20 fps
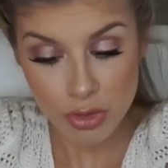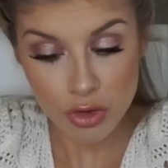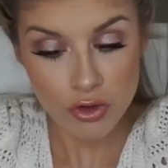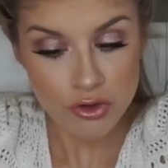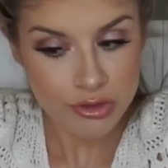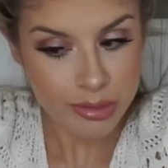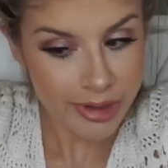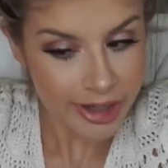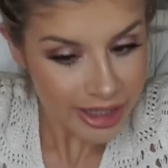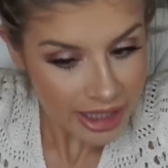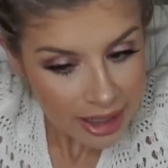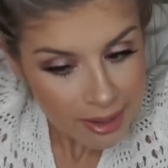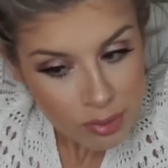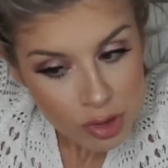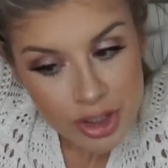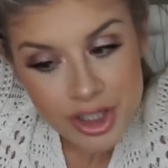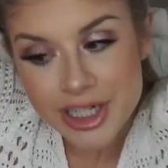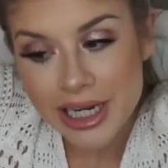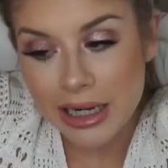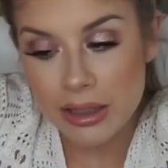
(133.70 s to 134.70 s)
moved my
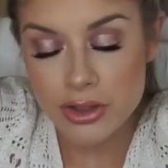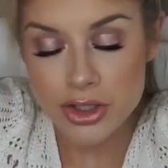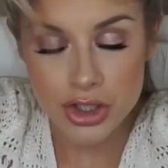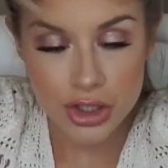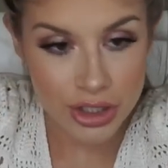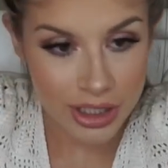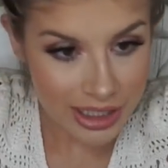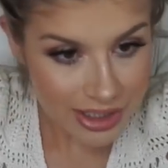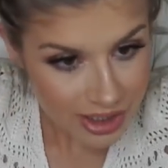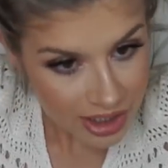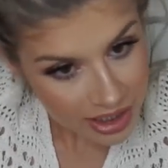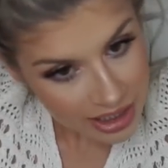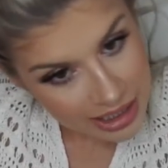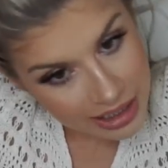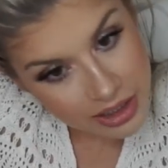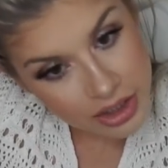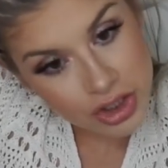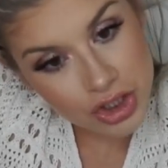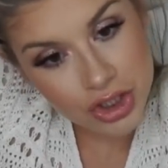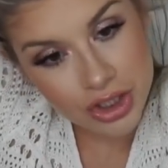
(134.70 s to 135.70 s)
camera down so you guys could
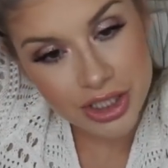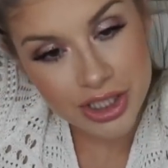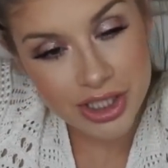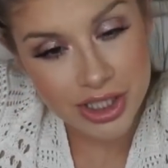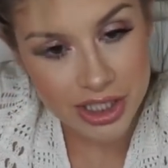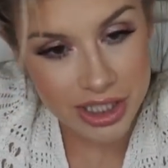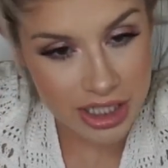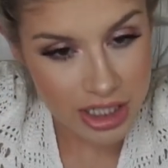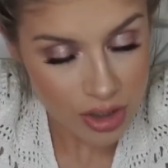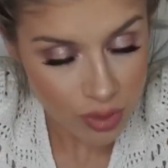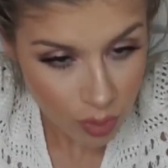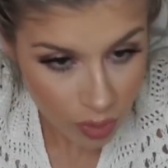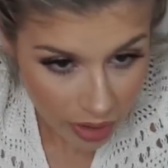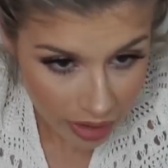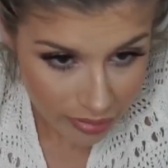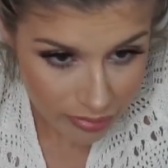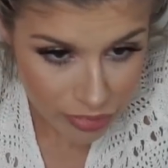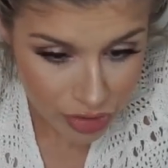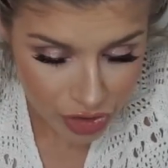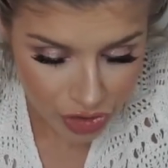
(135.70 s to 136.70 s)
actually see
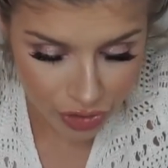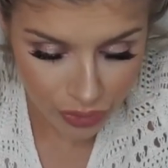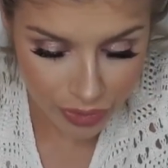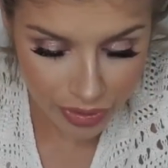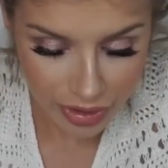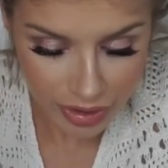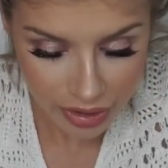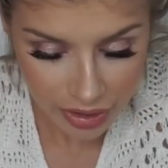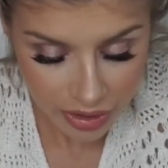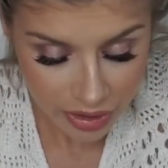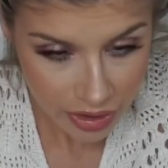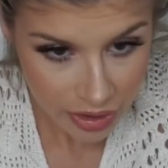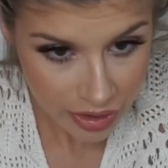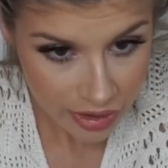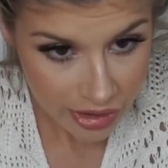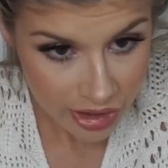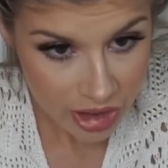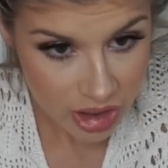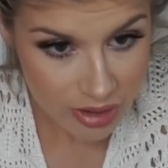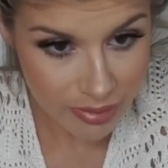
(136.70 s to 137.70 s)
what I'm doing
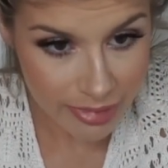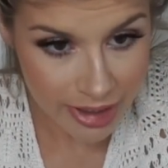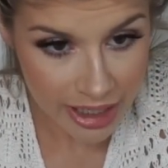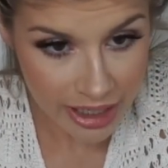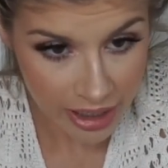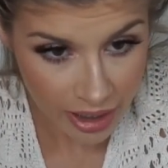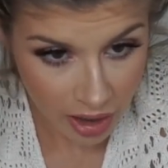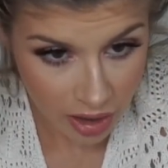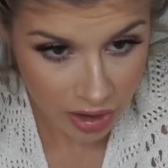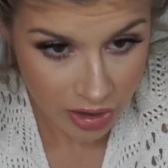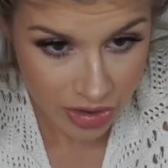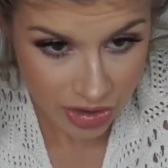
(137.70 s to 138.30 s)
to my hair.